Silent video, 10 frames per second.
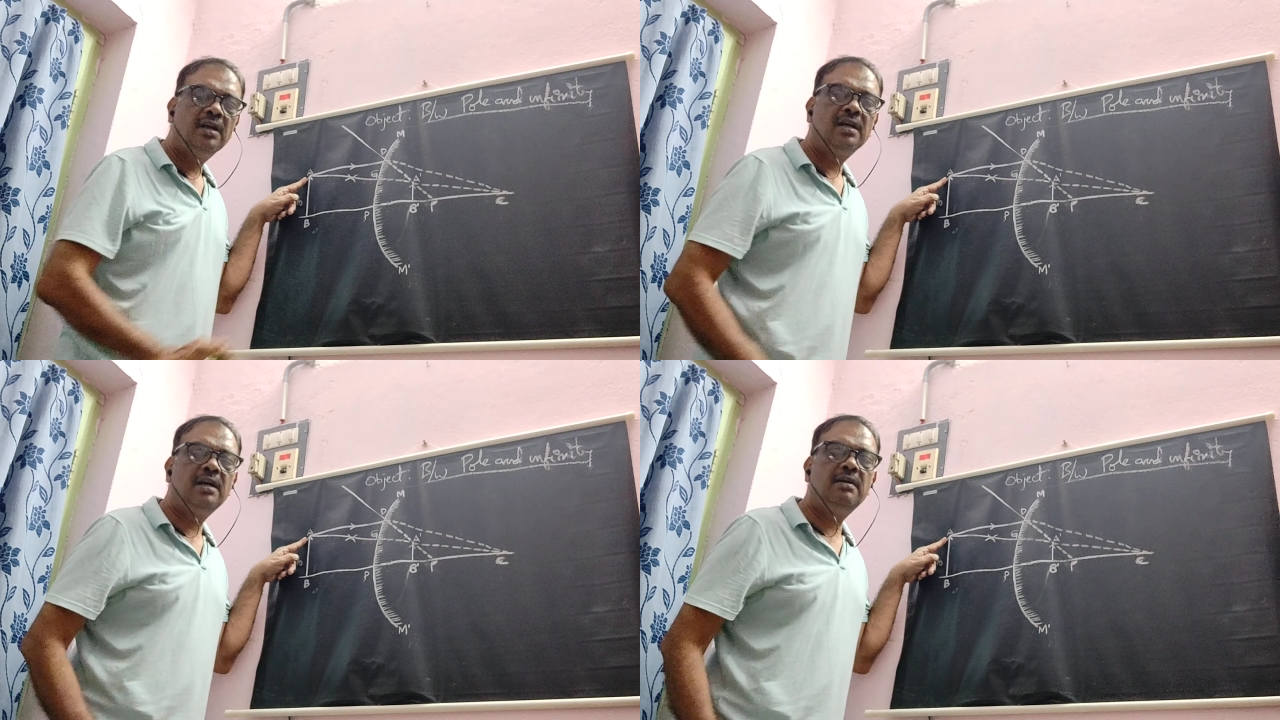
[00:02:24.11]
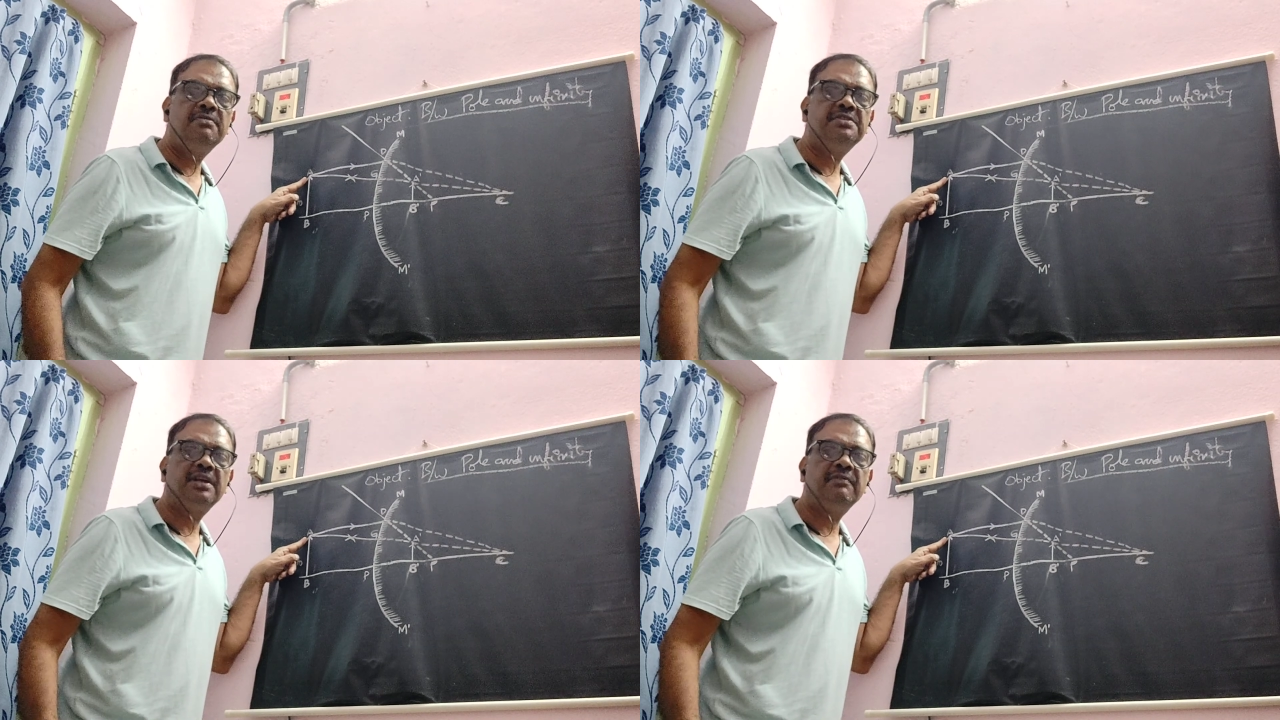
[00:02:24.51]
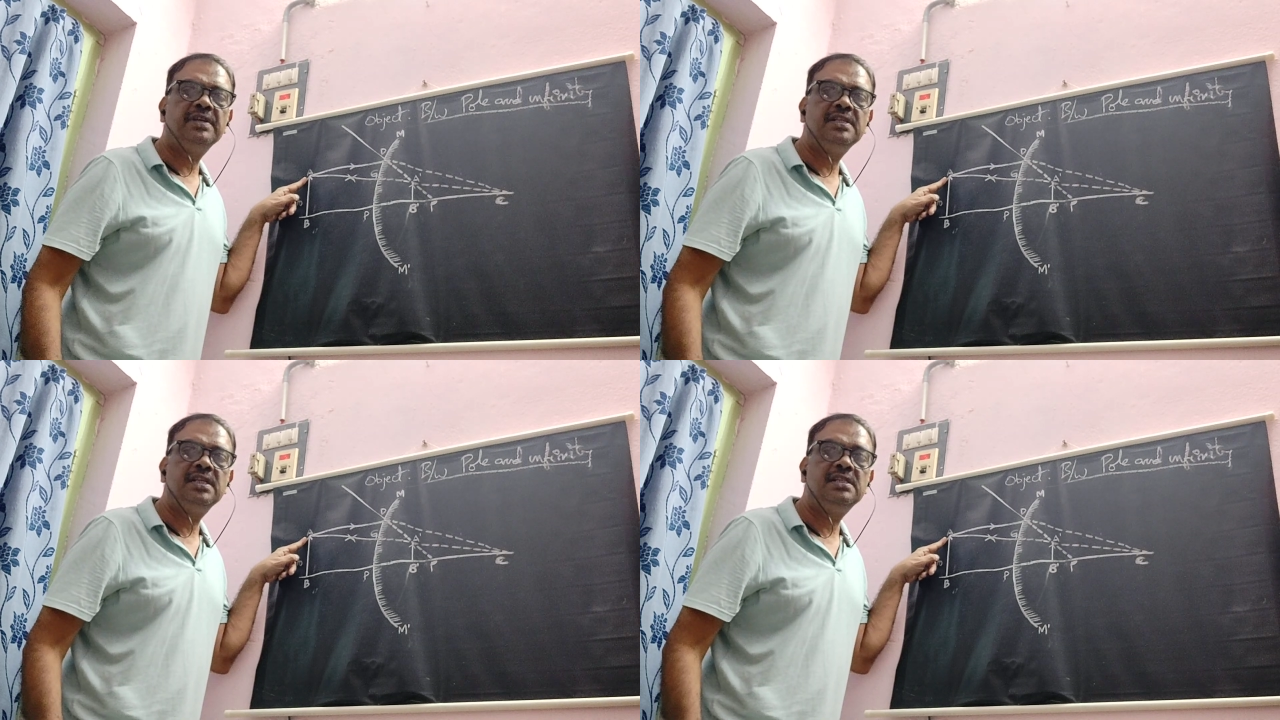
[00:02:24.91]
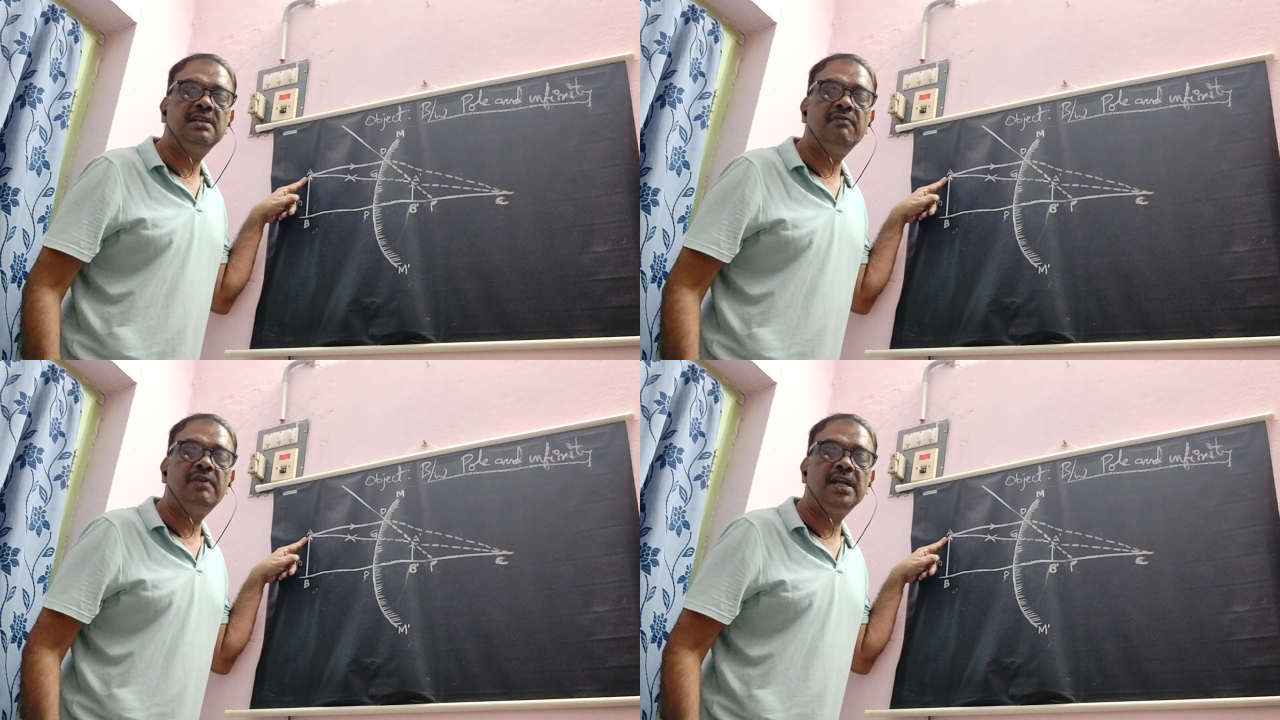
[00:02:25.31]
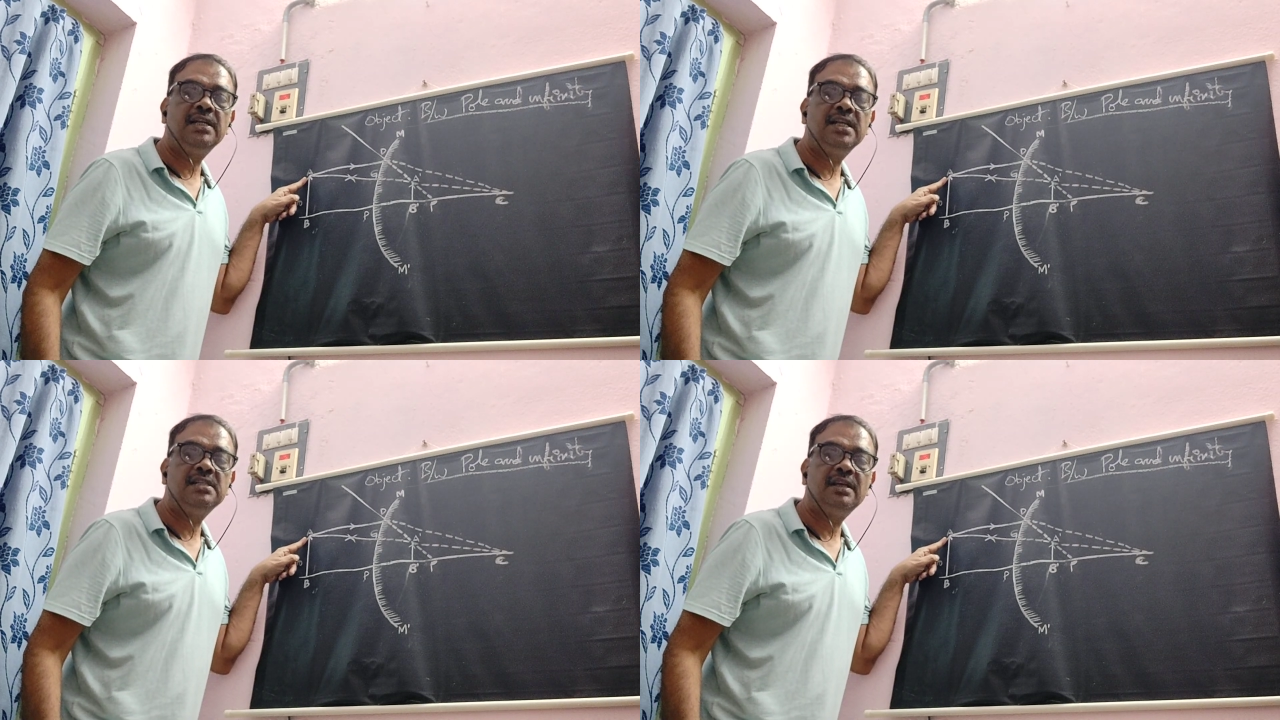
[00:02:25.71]
curved surface is
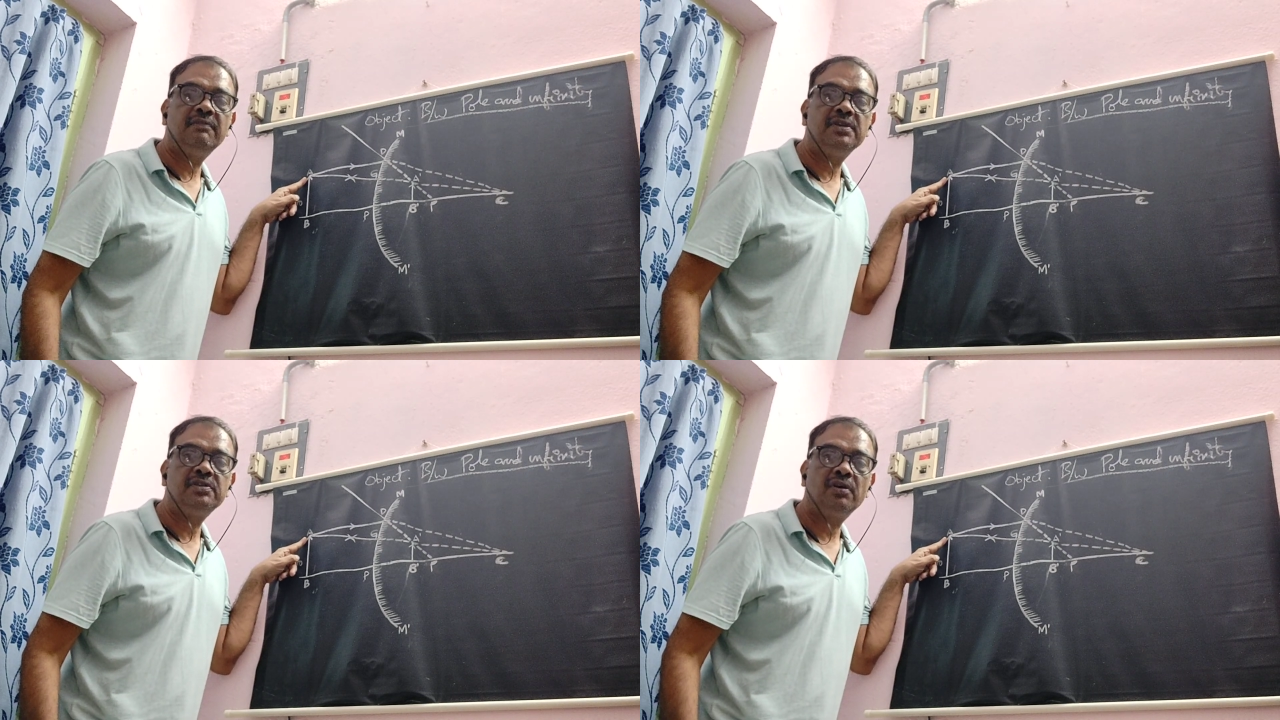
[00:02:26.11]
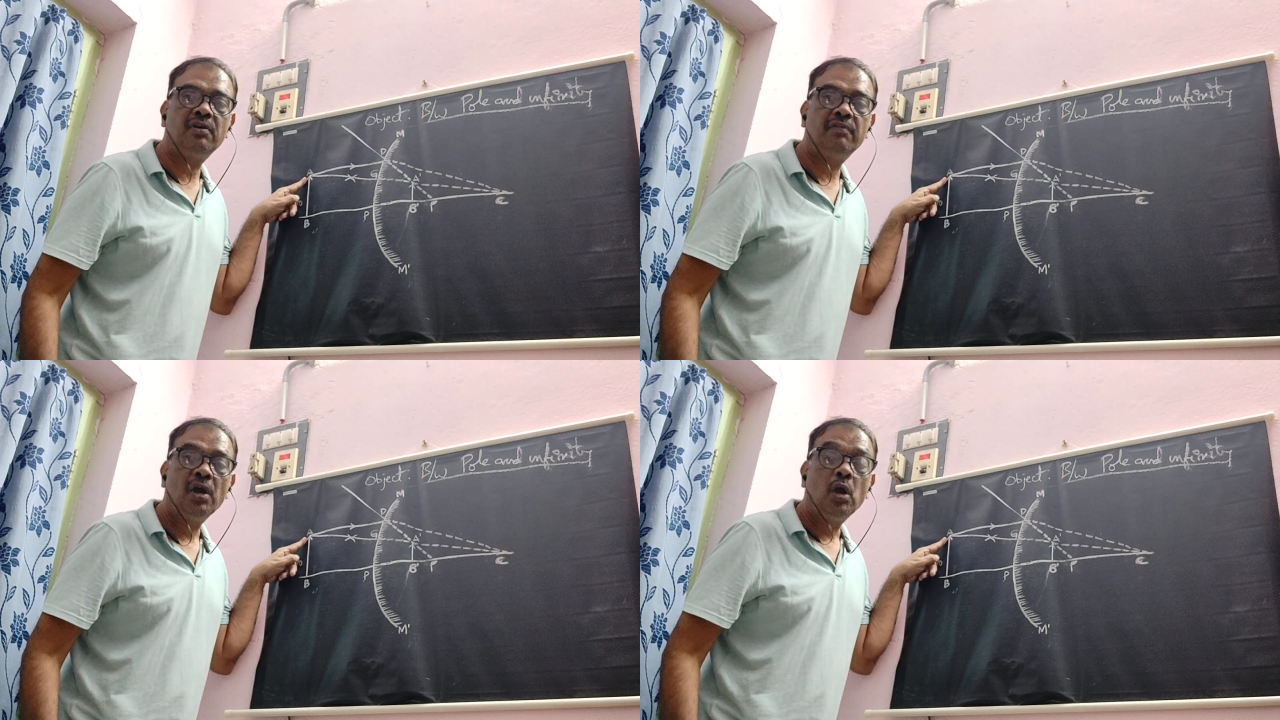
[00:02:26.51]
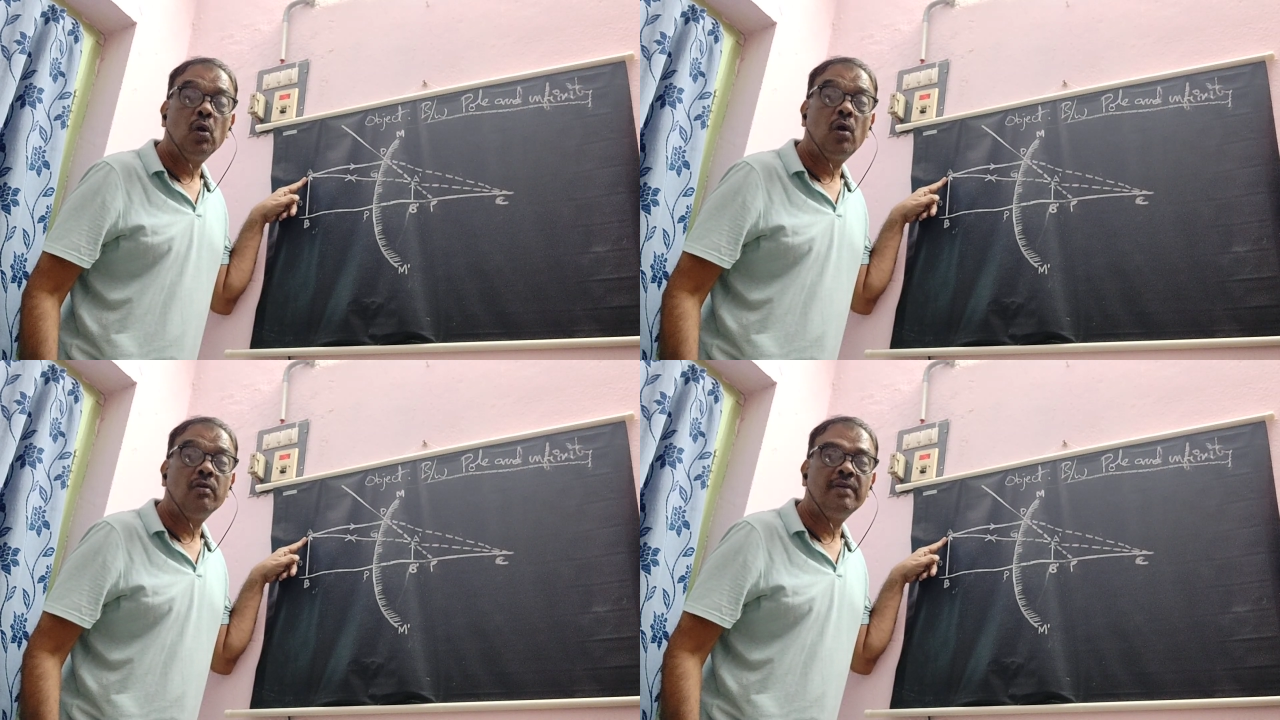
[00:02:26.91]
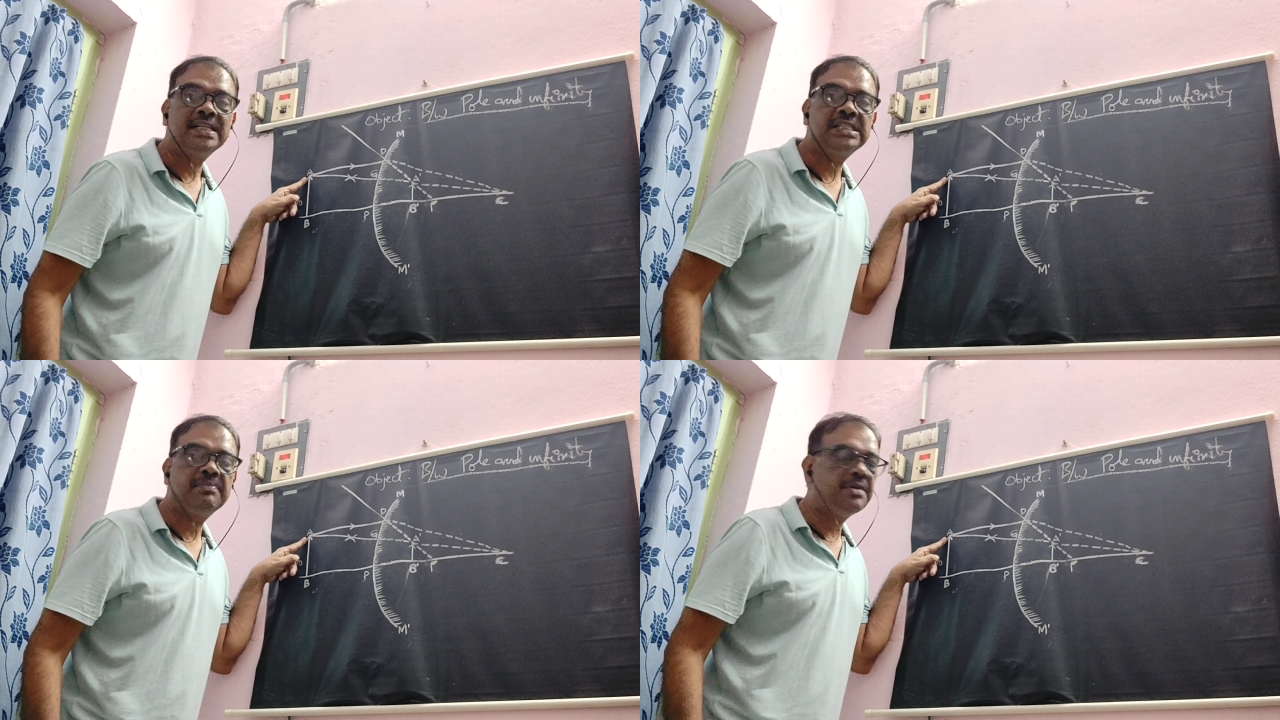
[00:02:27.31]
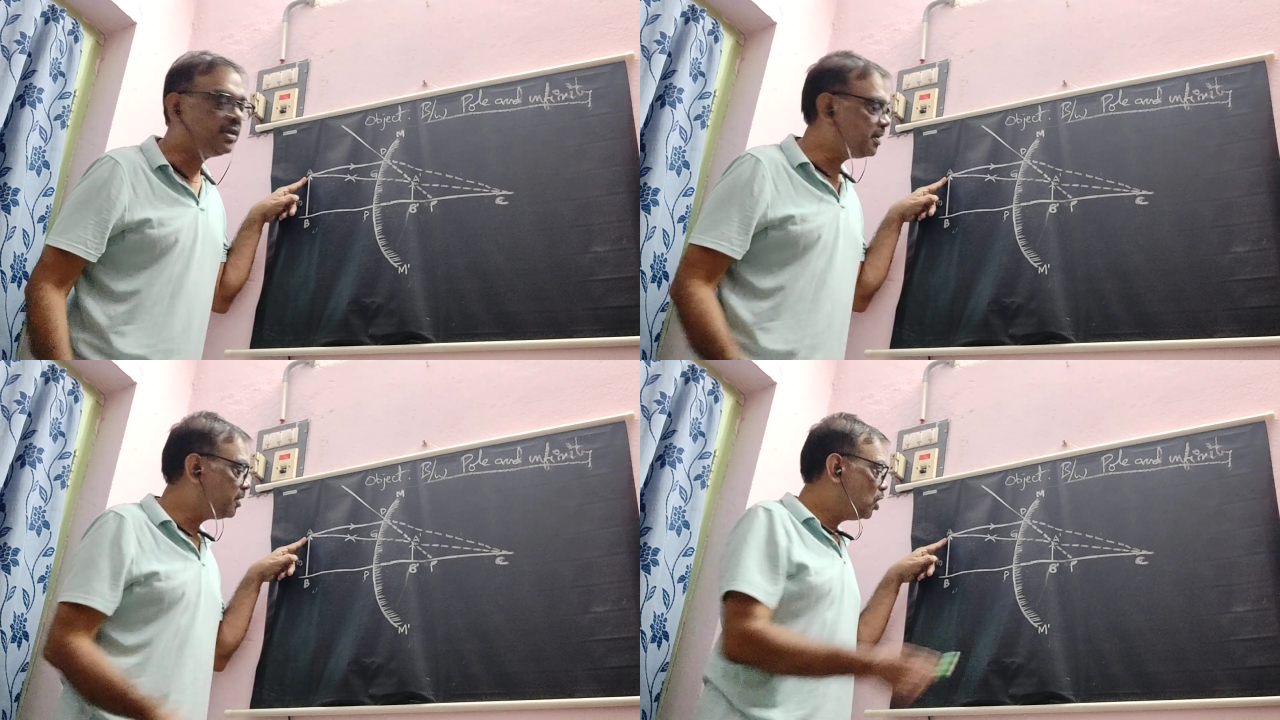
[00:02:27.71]
reflecting surface of convex
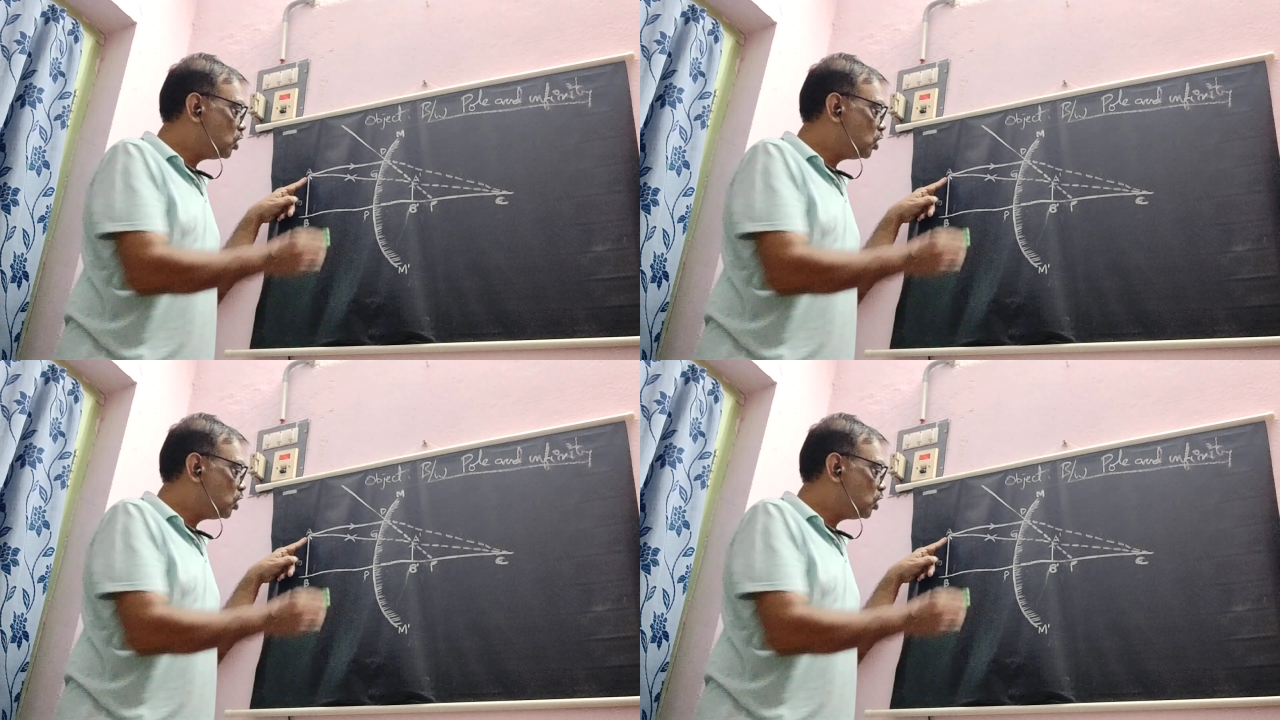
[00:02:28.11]
mirror.